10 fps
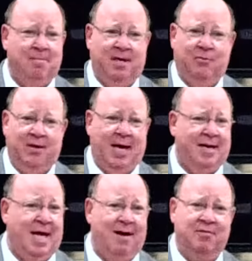I mean, we
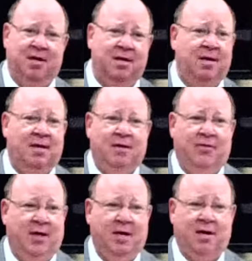had to have
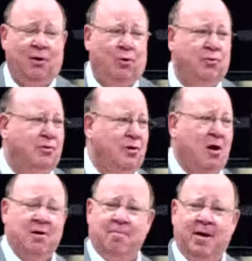the older
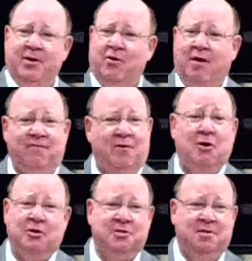daughter married off
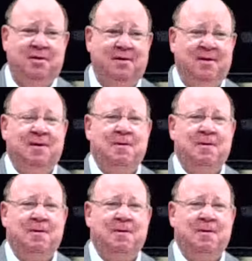first.